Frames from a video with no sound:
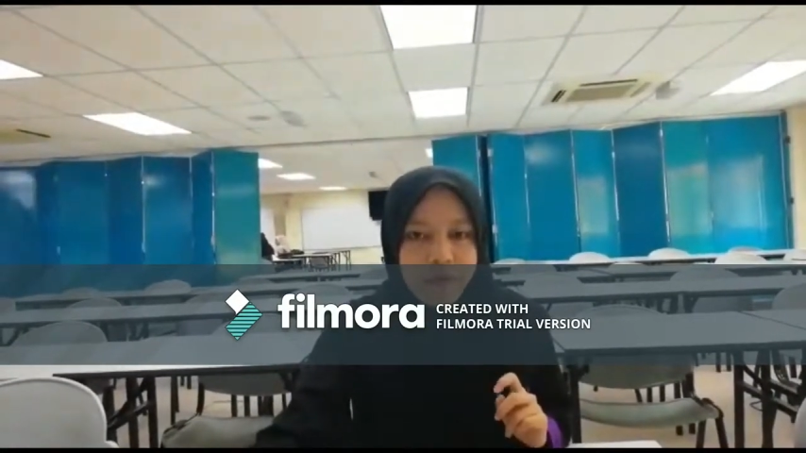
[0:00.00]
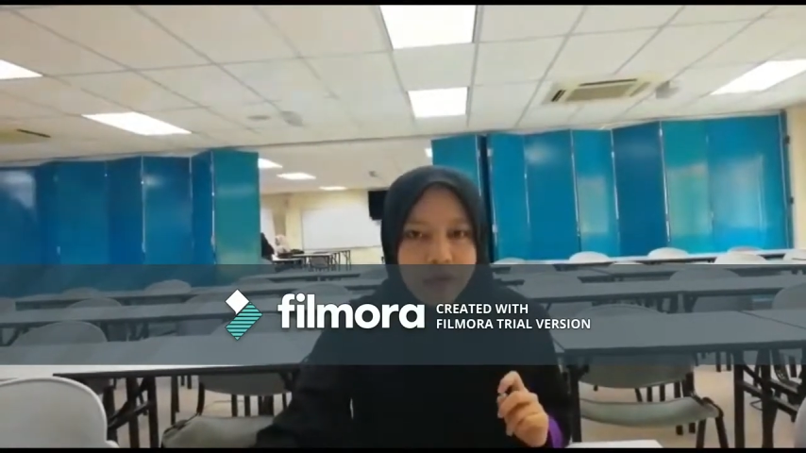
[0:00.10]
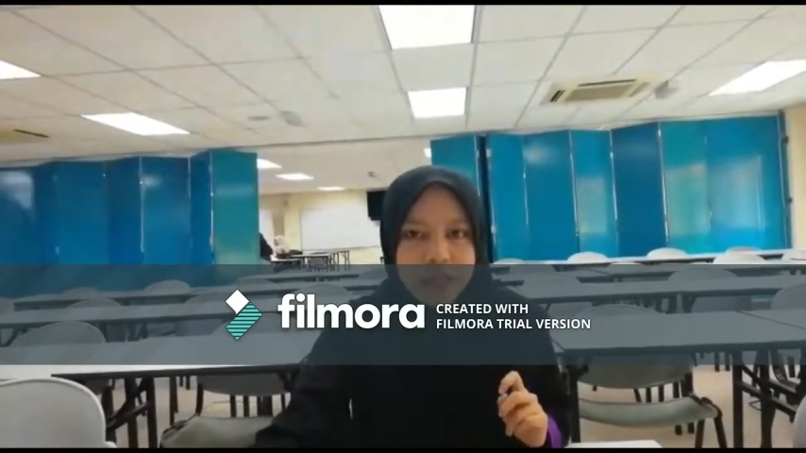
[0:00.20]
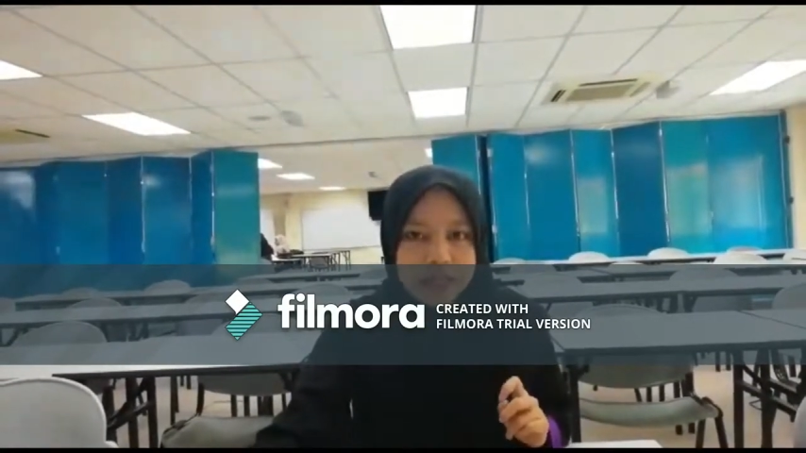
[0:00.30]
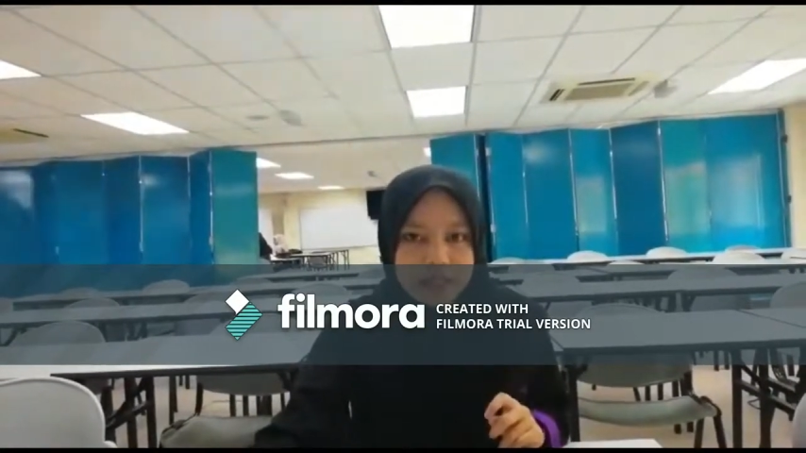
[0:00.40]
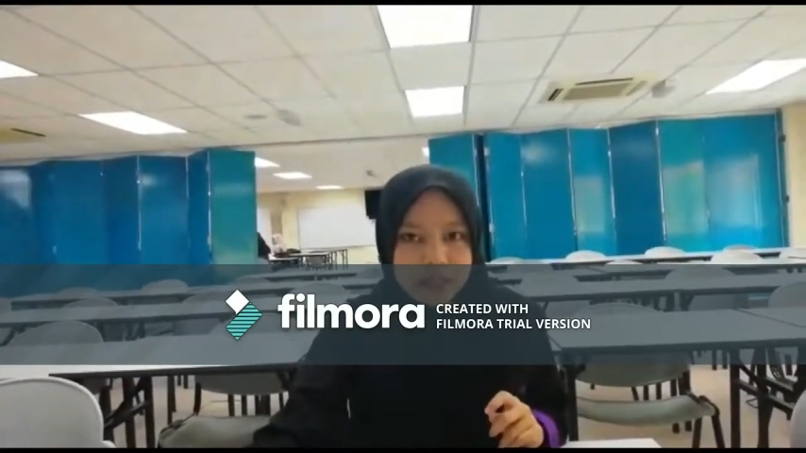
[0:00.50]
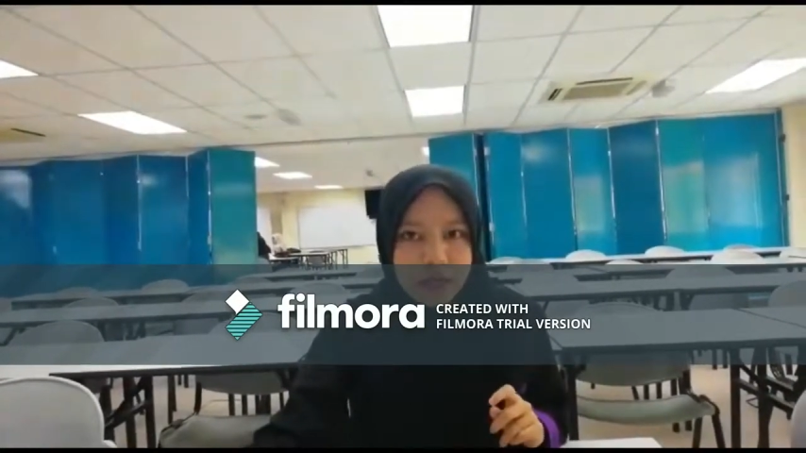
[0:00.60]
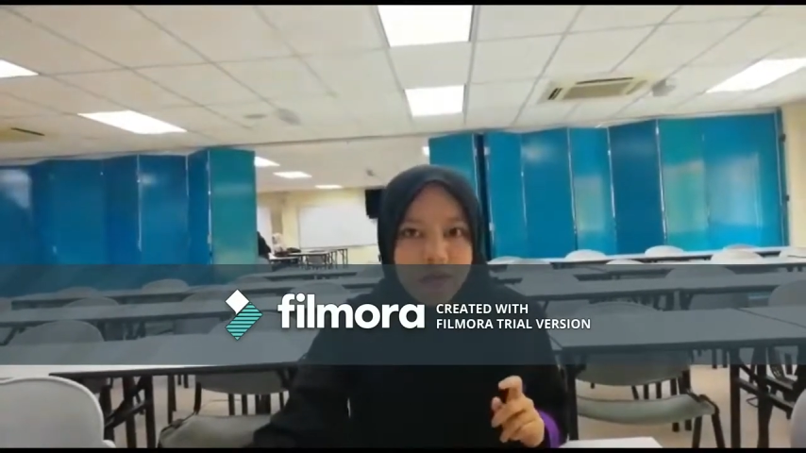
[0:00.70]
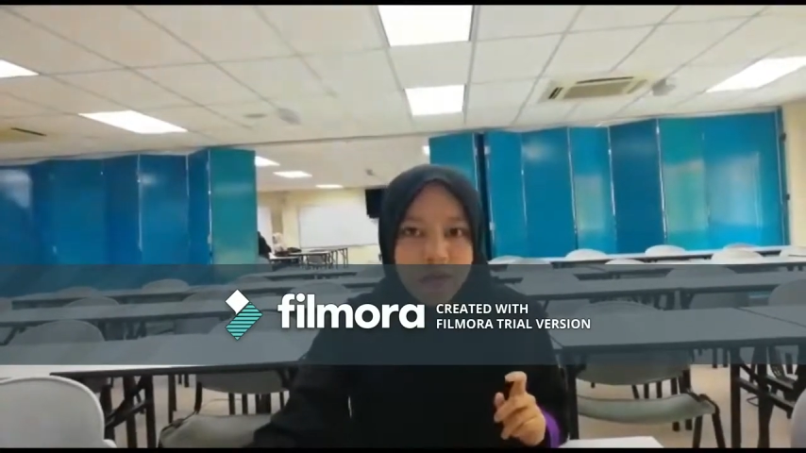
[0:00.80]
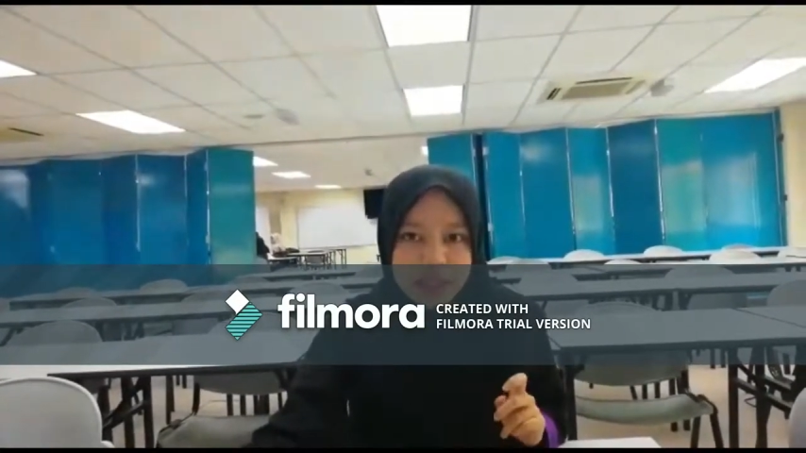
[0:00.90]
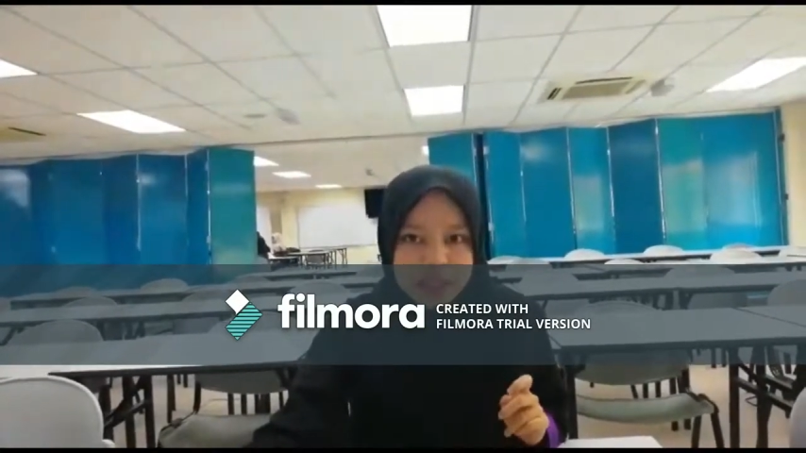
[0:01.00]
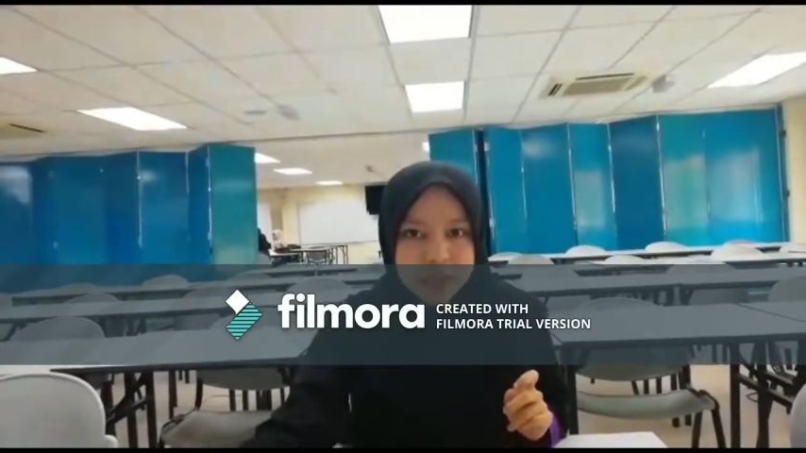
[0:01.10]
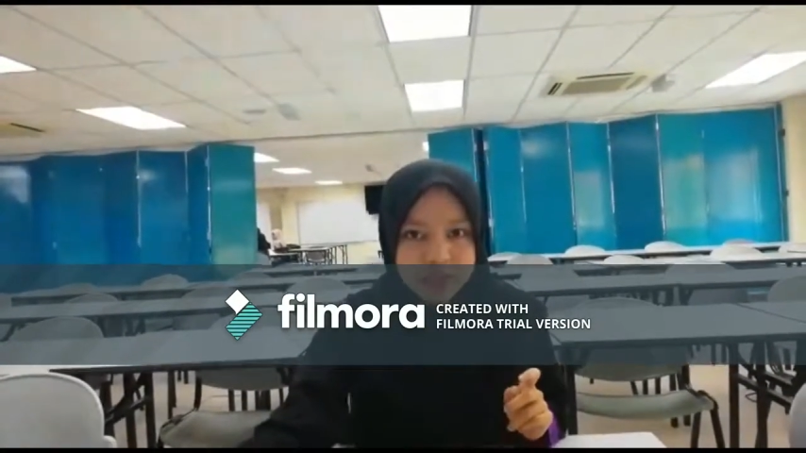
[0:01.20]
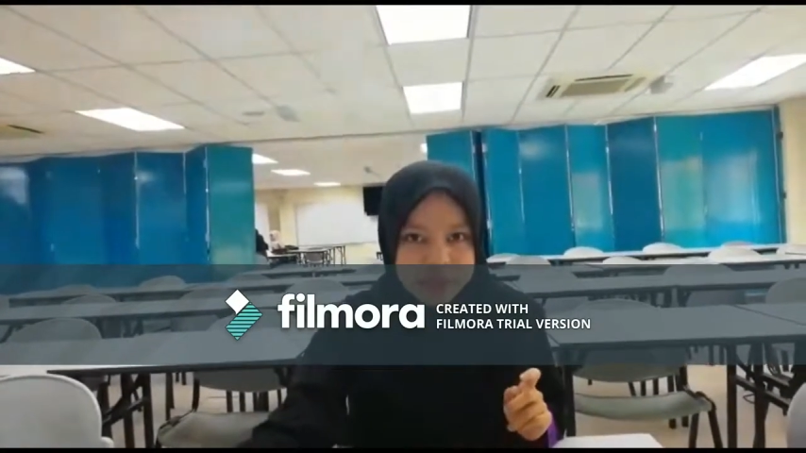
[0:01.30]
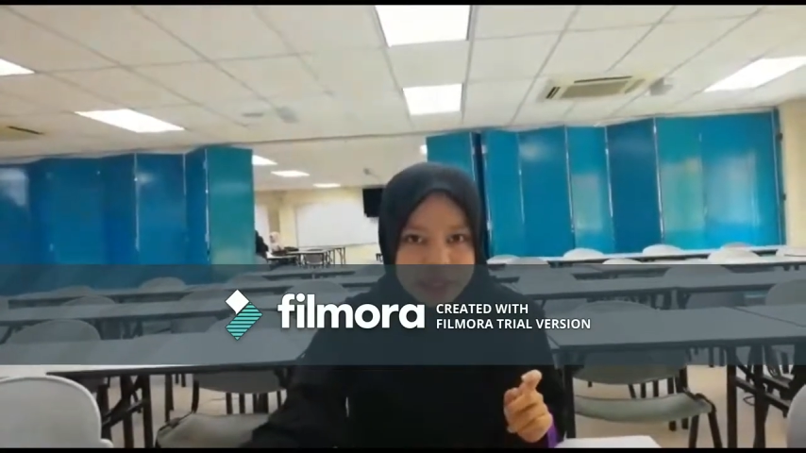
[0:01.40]
for each
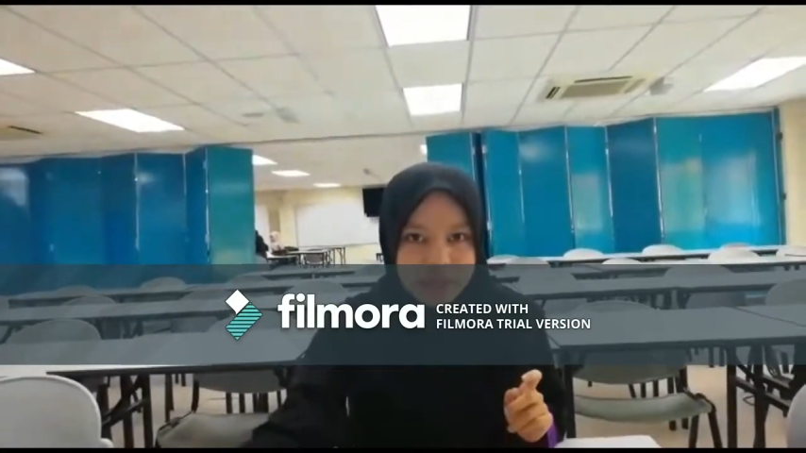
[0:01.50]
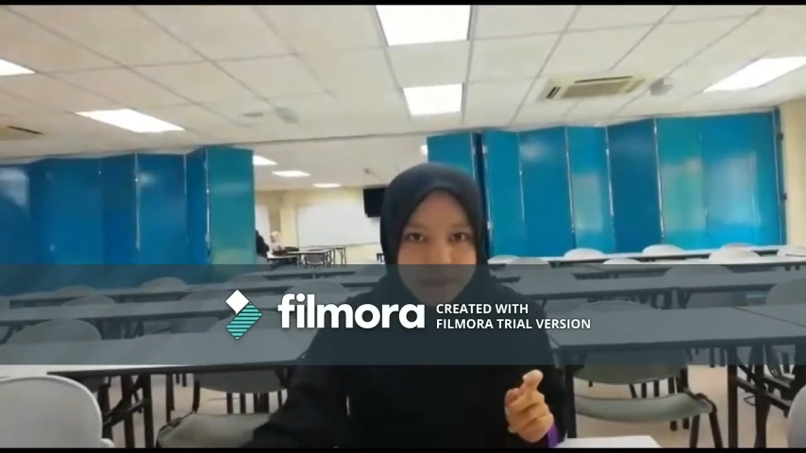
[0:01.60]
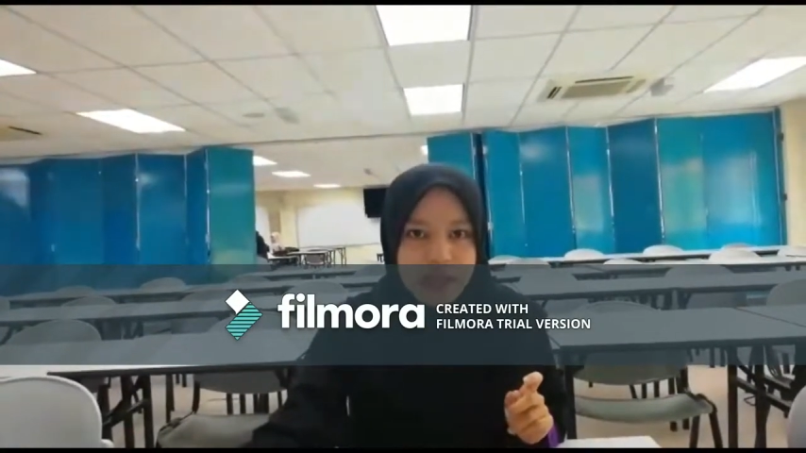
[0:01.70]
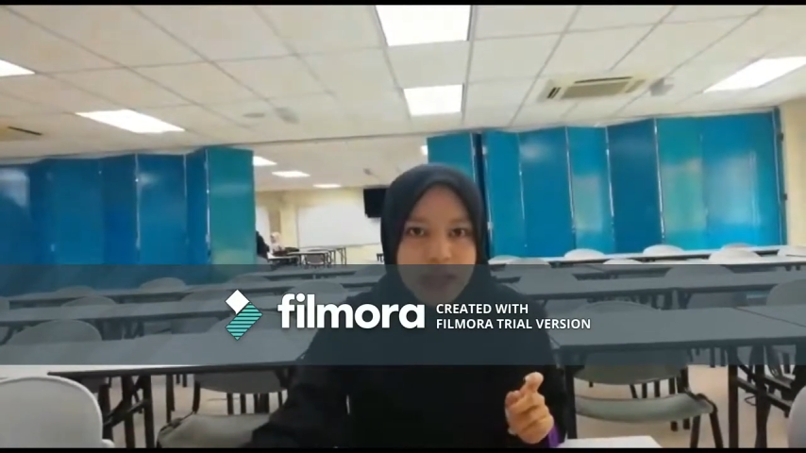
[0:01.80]
user.